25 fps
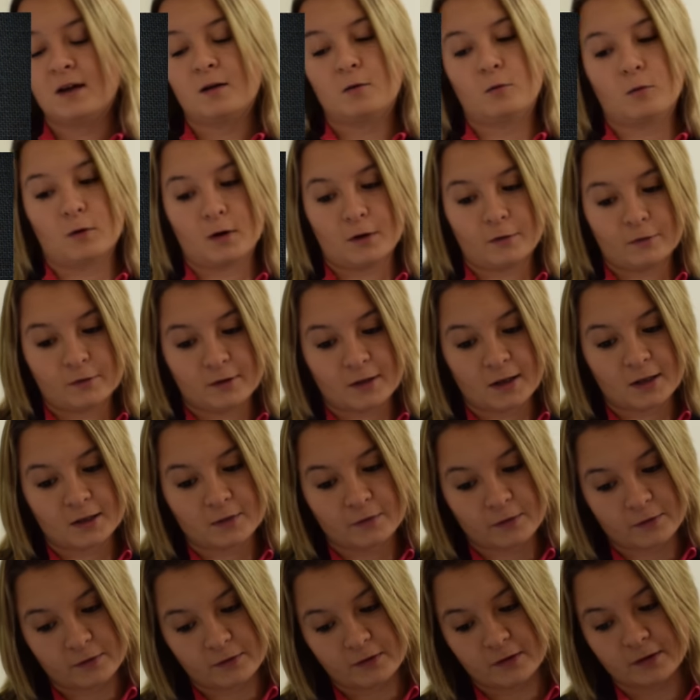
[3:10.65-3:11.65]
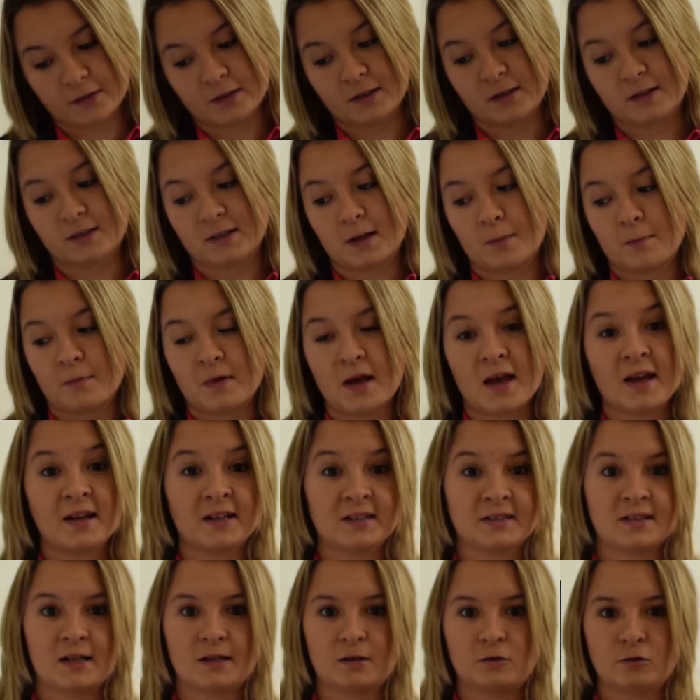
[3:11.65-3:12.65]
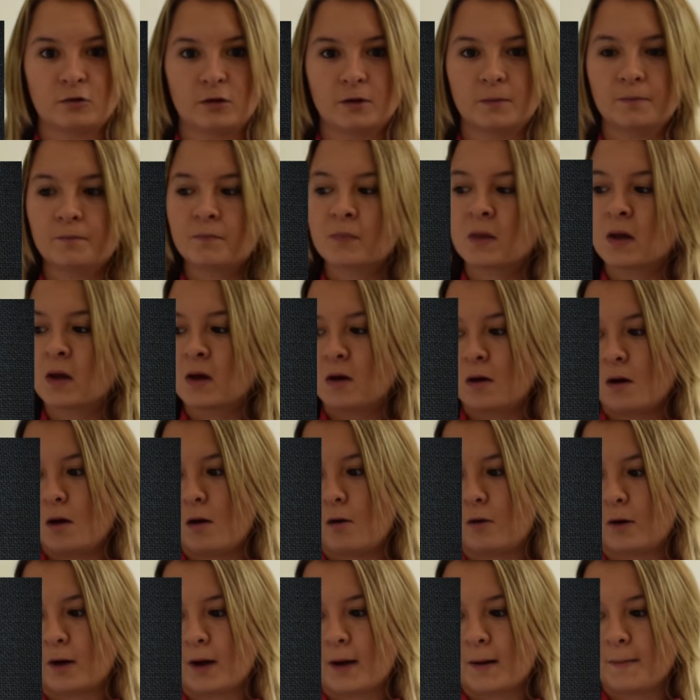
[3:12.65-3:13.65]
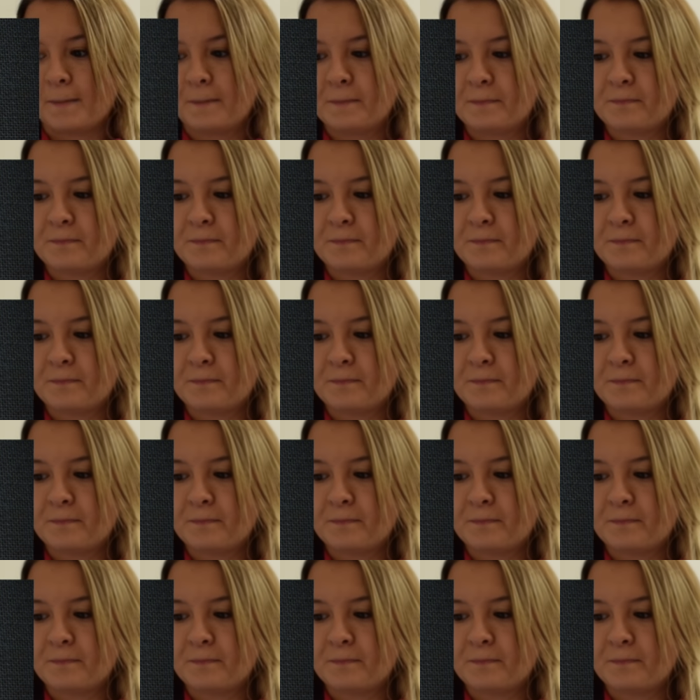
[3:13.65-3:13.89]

one after that's 5th of December, etc. Okay.